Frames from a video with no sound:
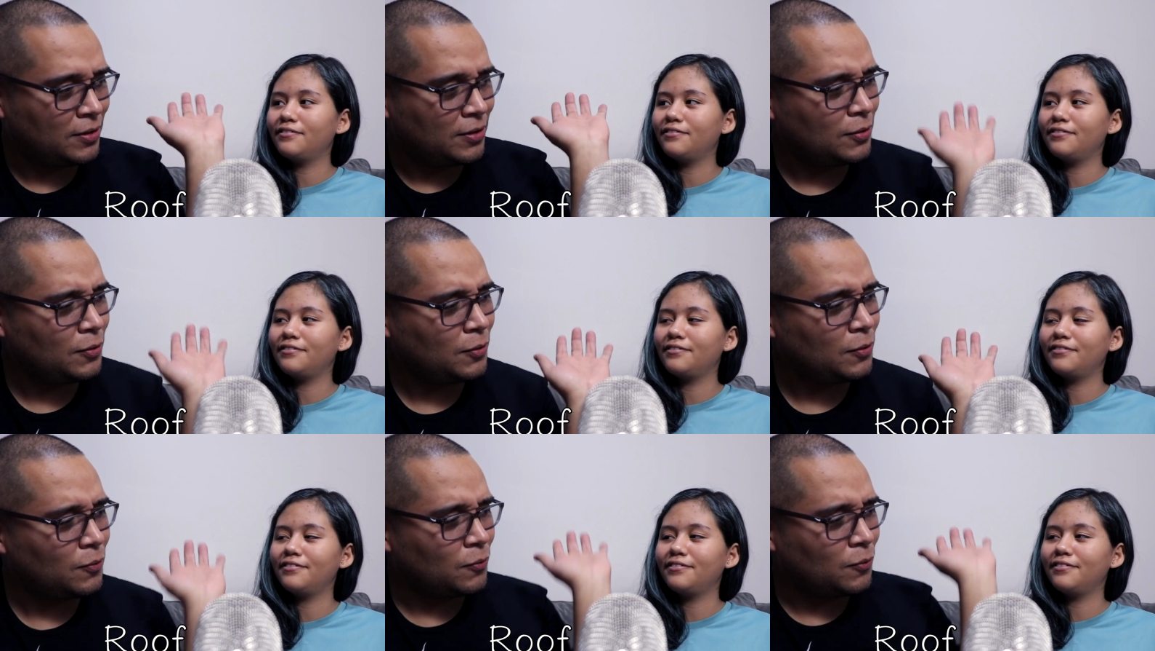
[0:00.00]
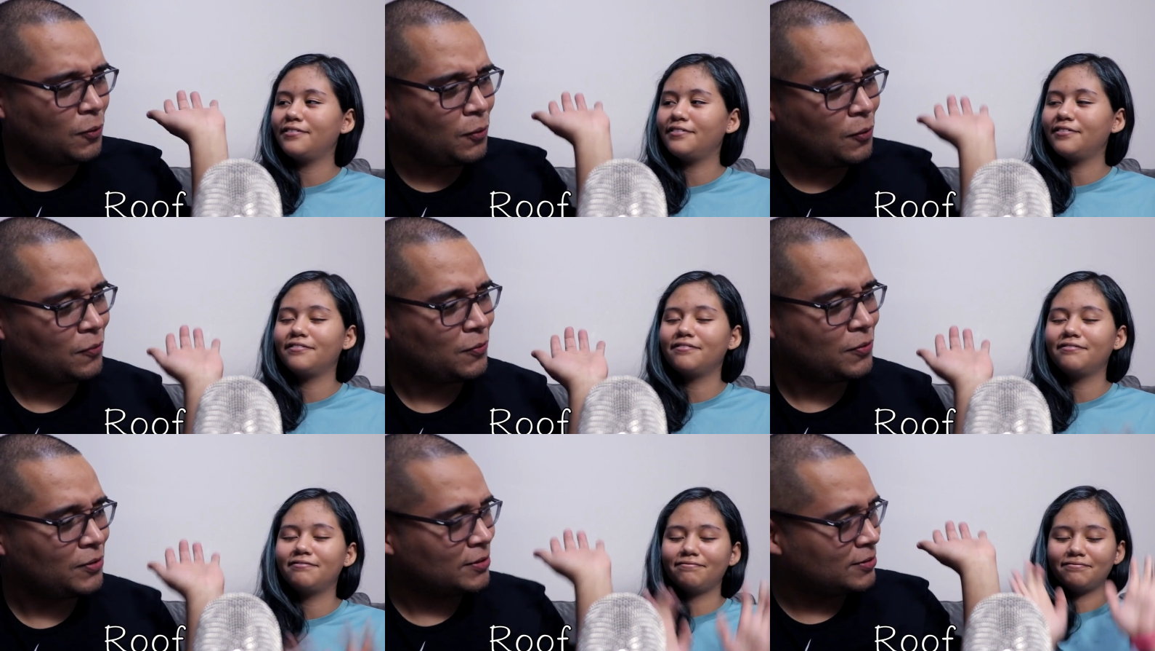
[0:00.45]
Speaker 1: The
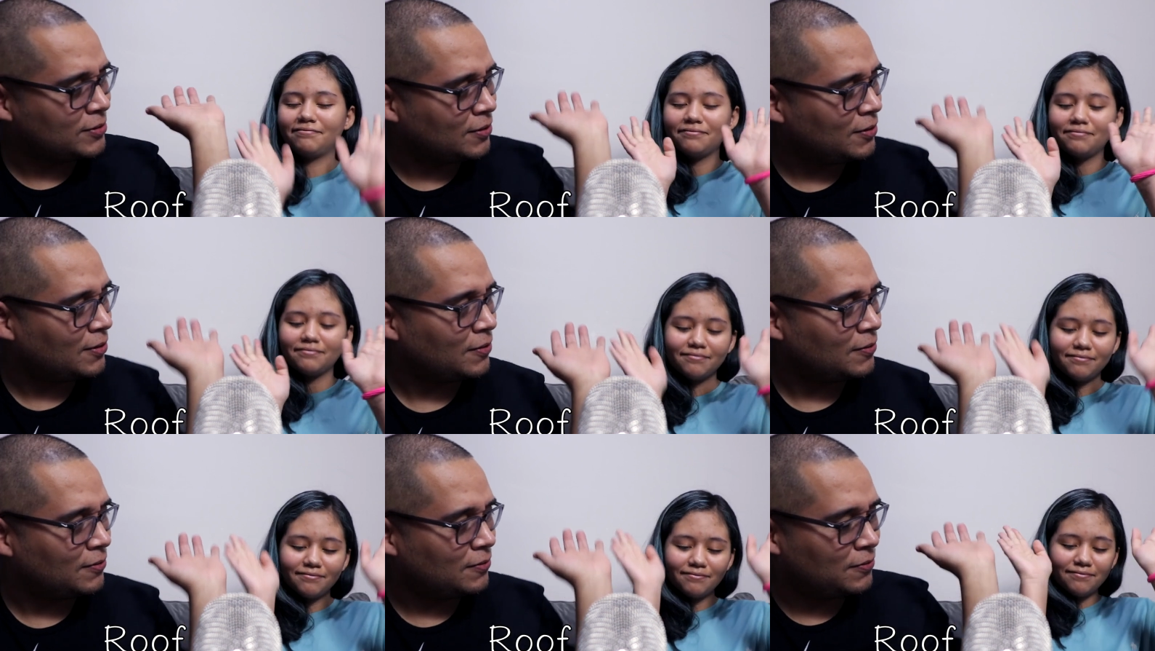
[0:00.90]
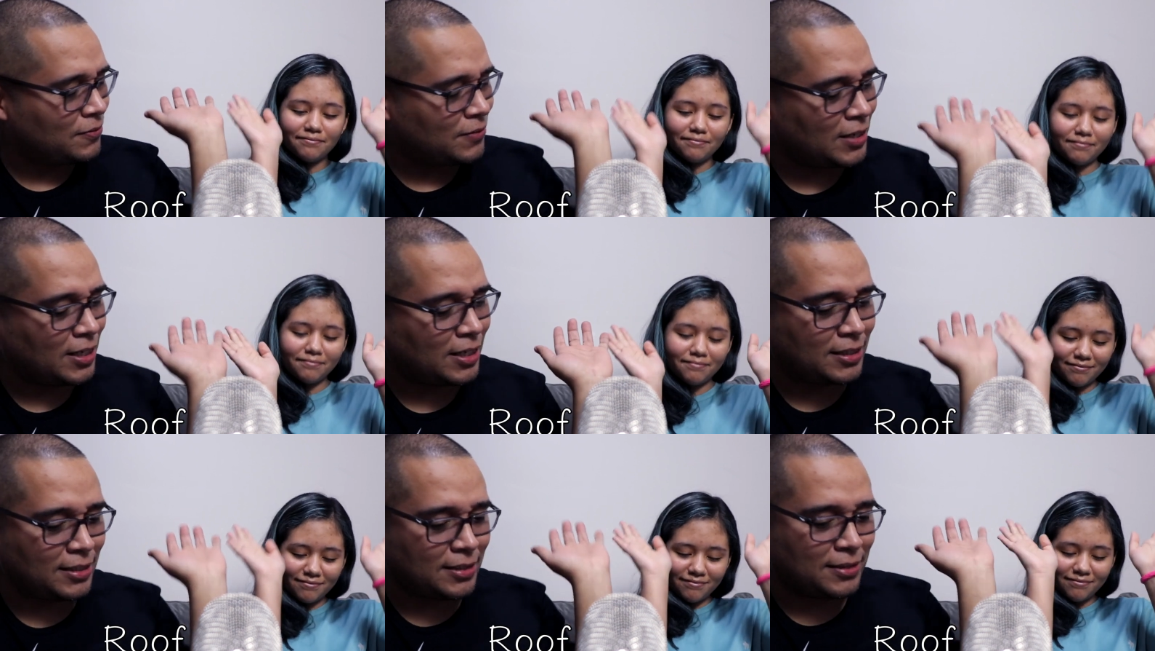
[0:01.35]
roof is on
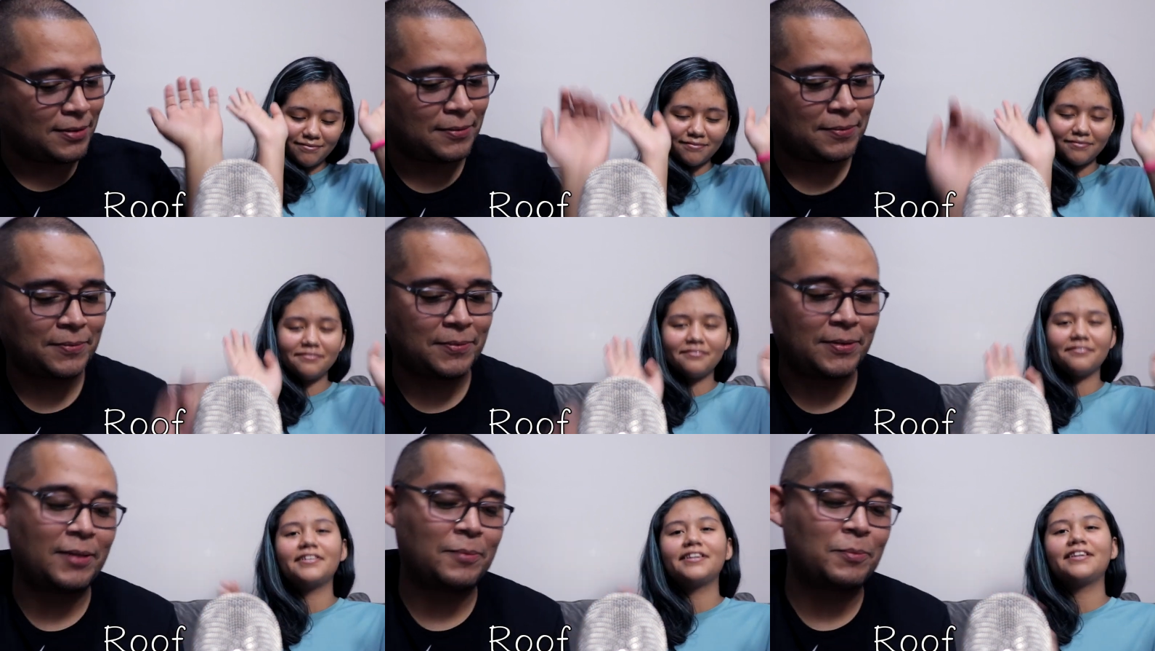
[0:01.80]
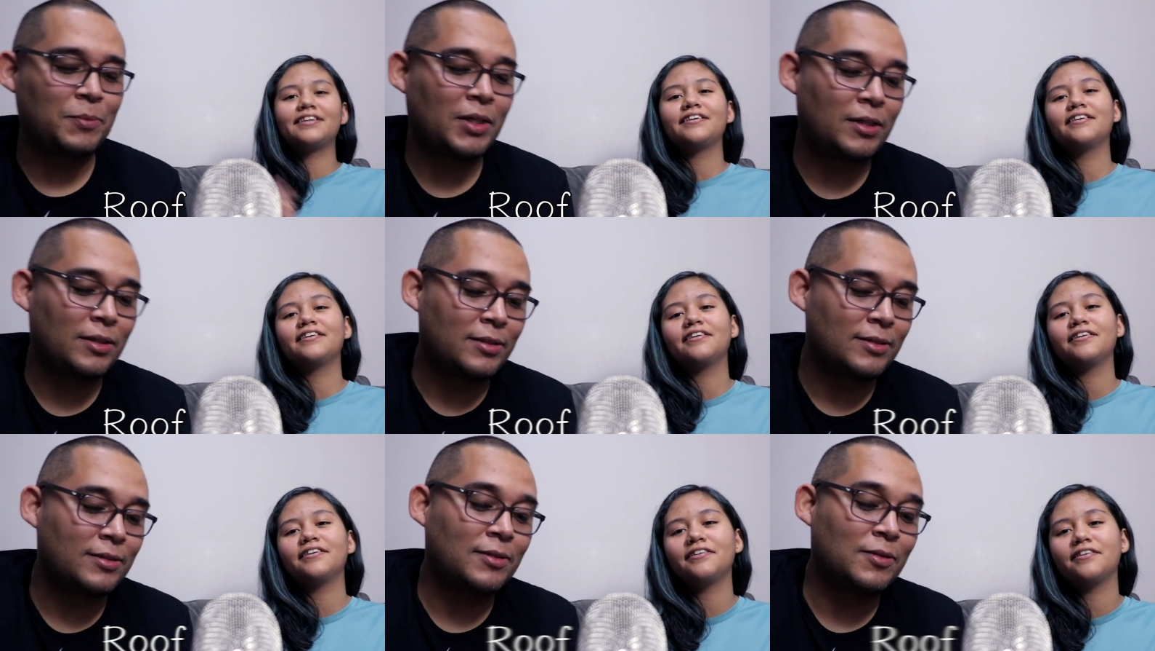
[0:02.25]
fire. I'm
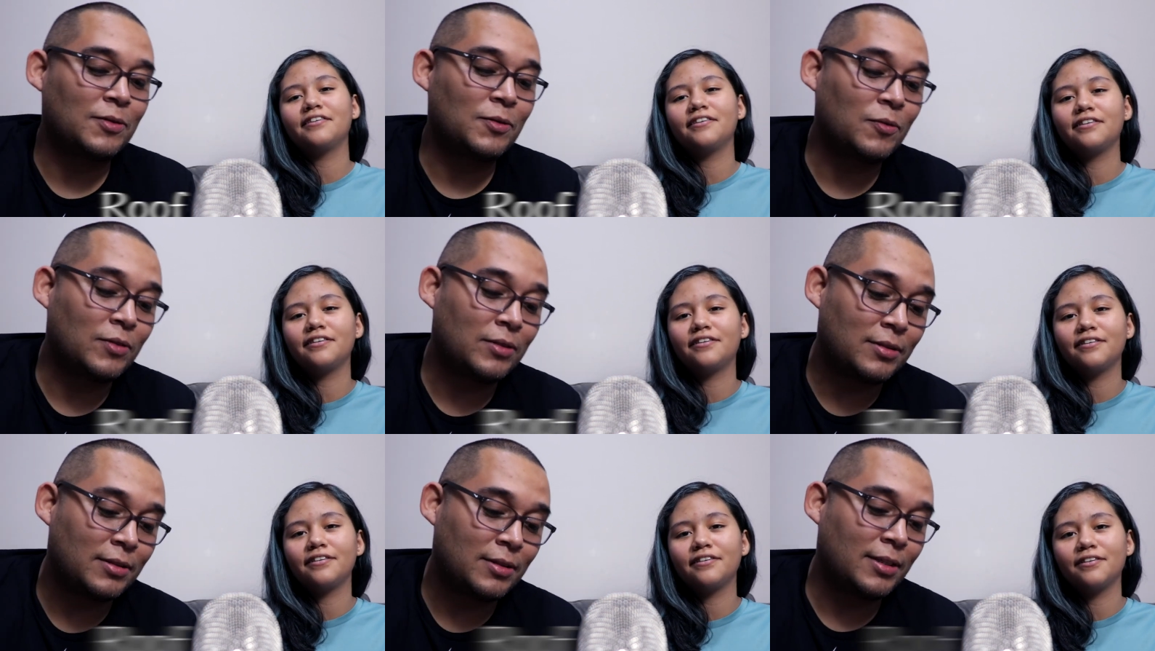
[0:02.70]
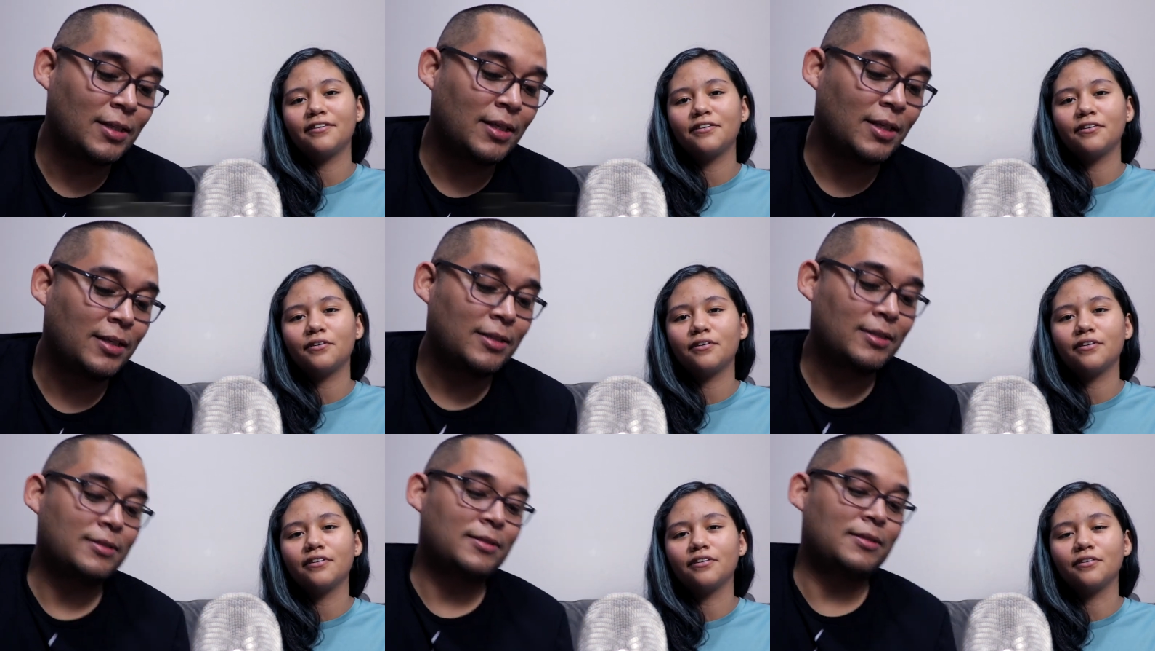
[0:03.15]
not gonna sing the rest of
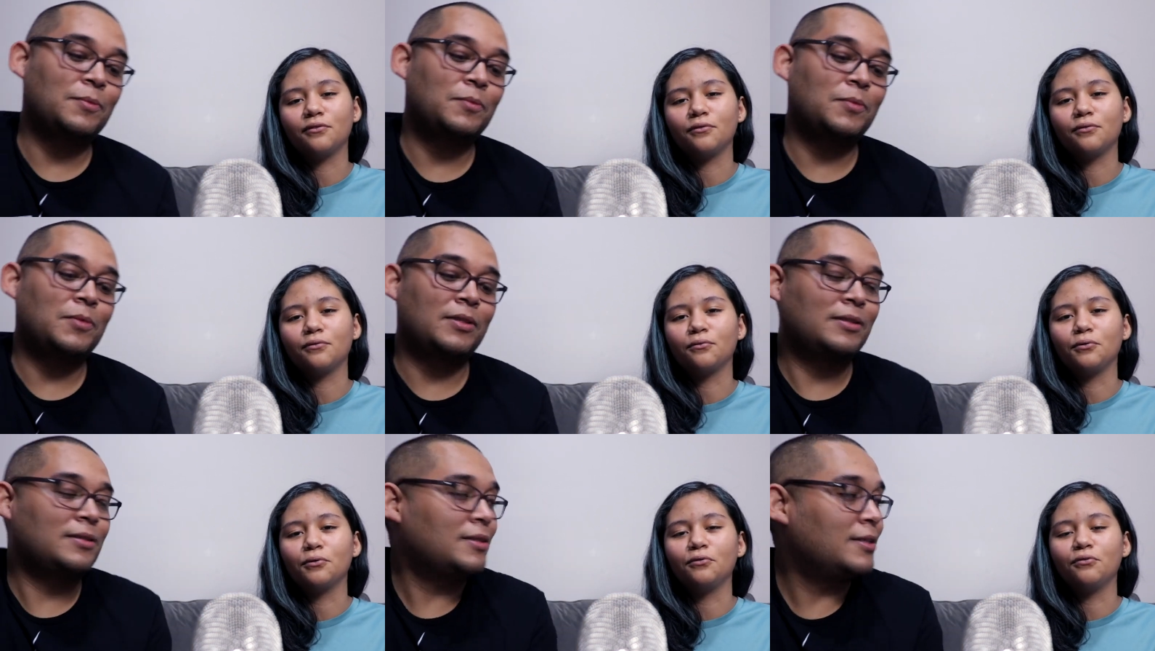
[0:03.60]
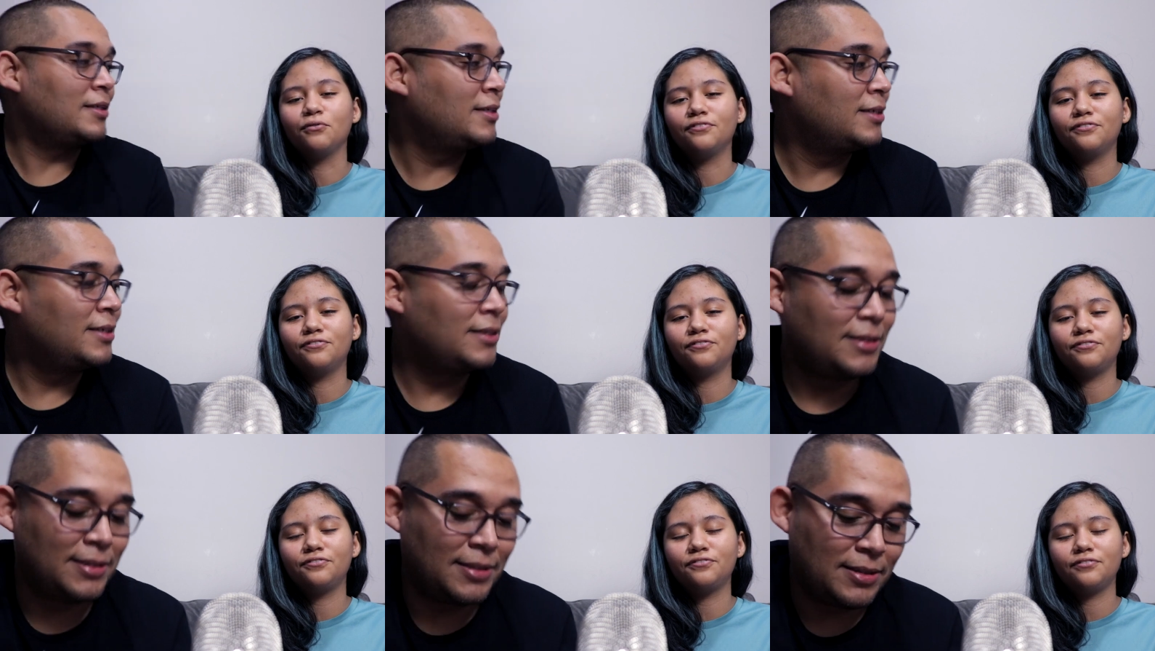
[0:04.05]
that.
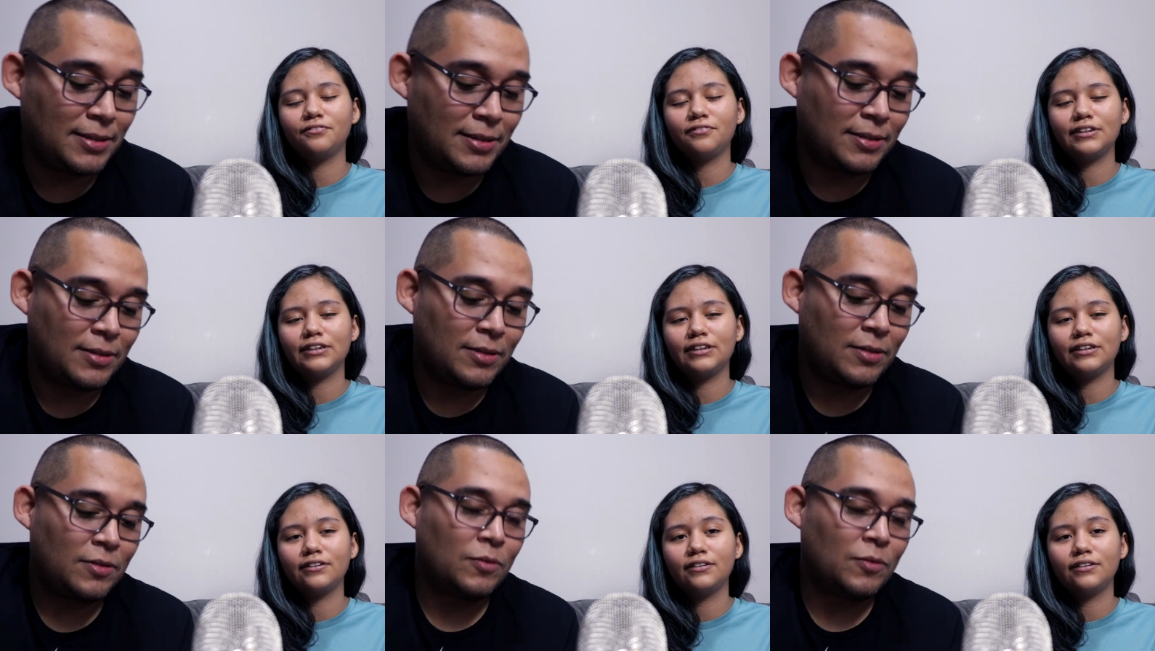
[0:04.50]
Roof.